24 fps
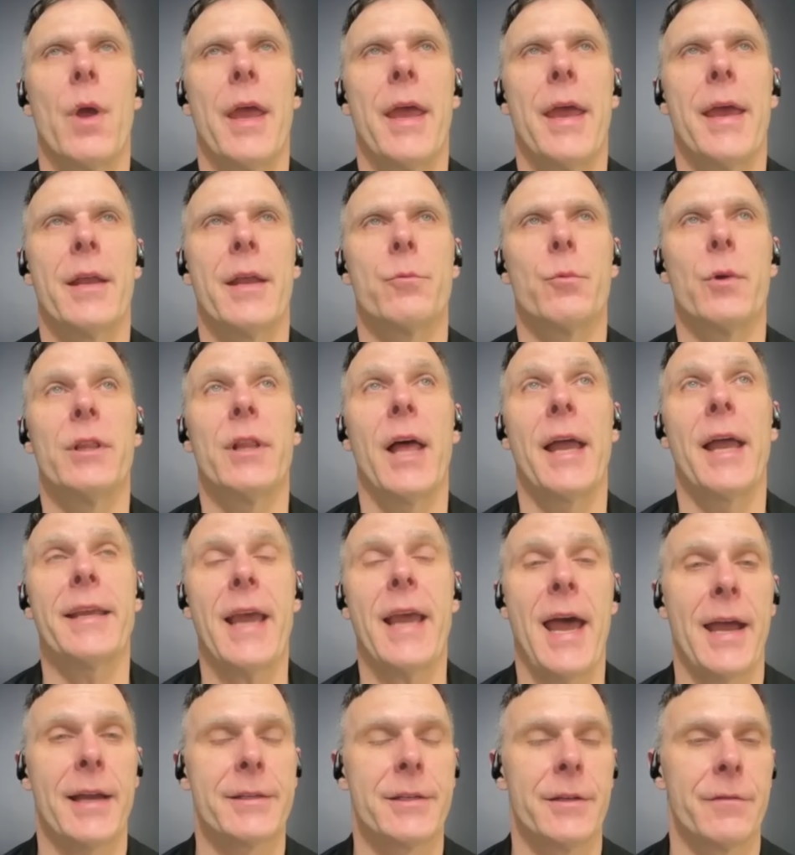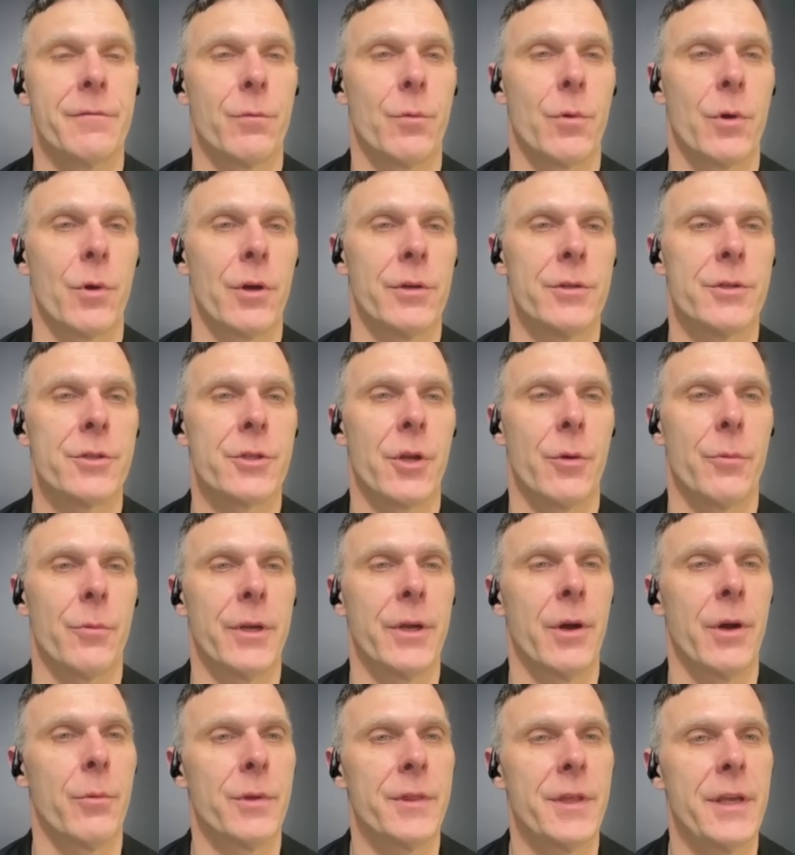And we like active words. So we
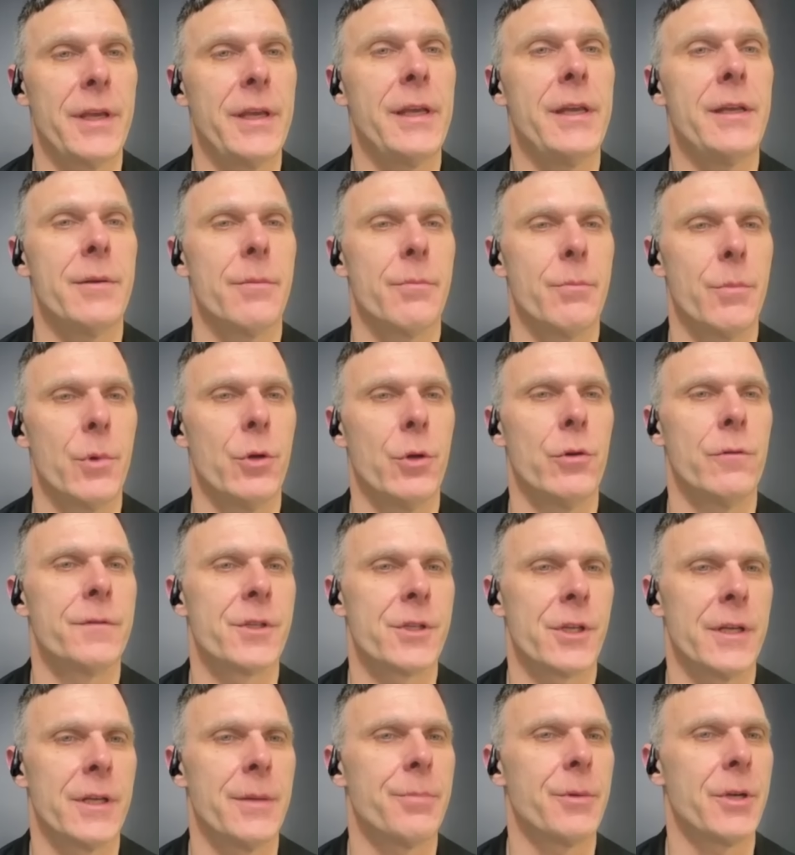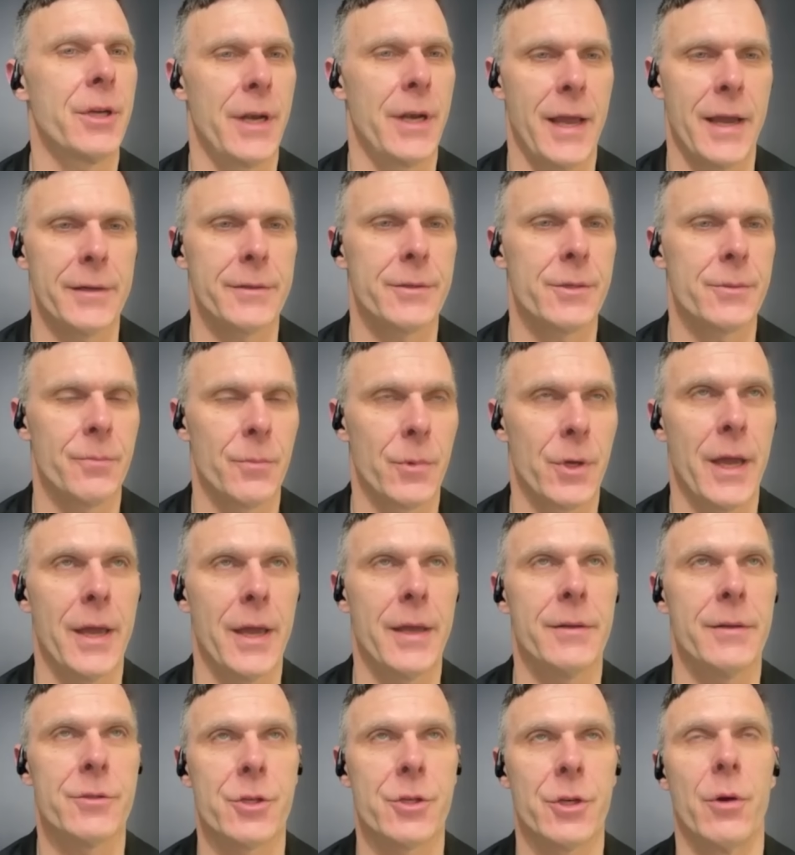go with eat, move, sleep, connect.
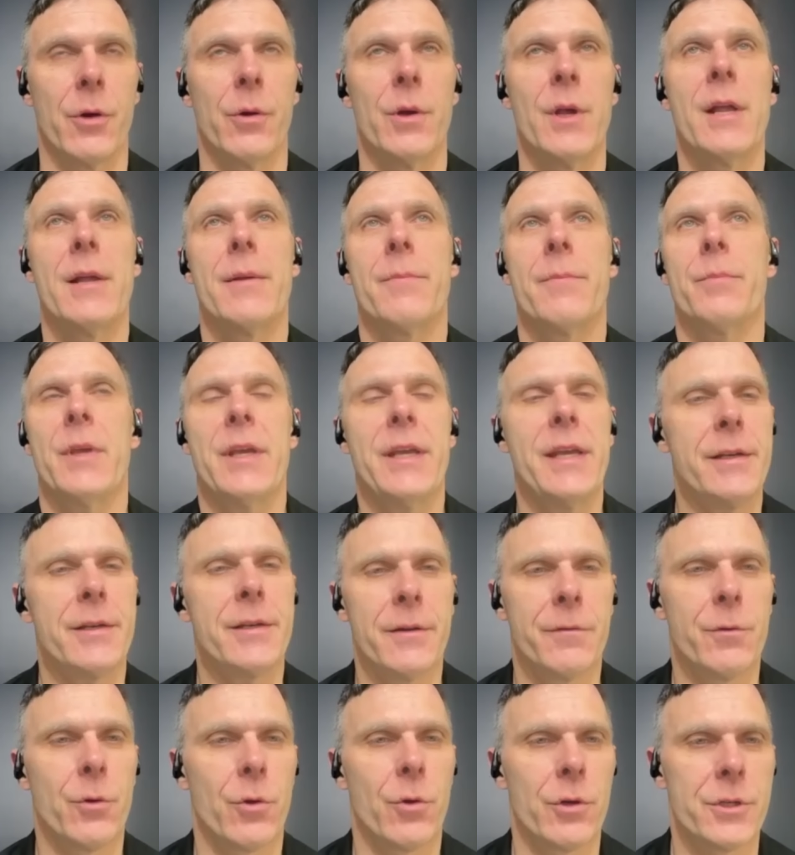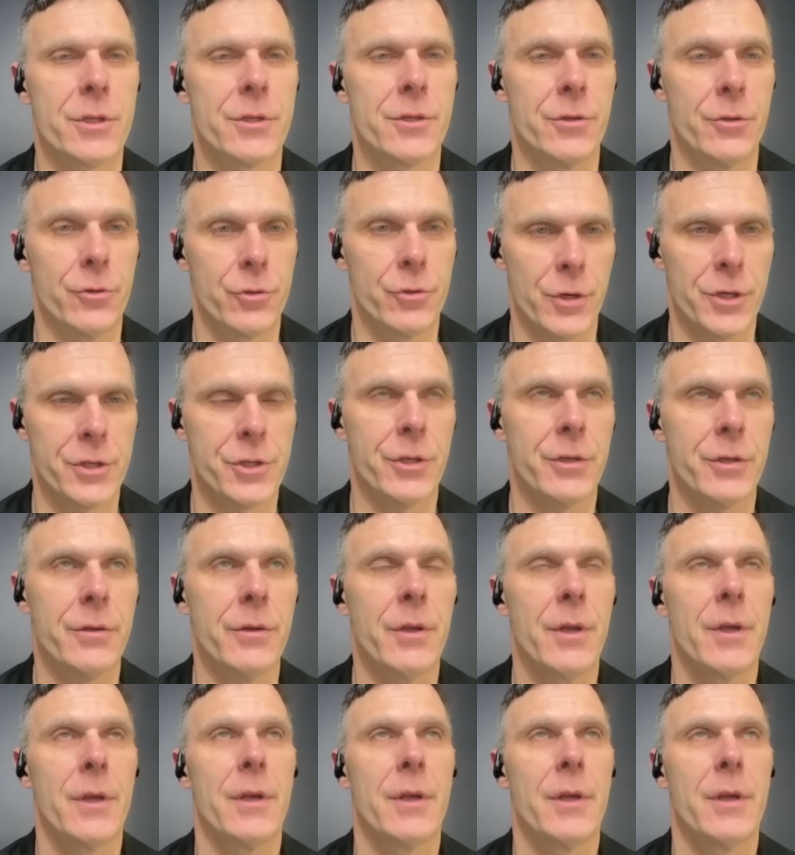Okay. So eat, of course, is nutrition.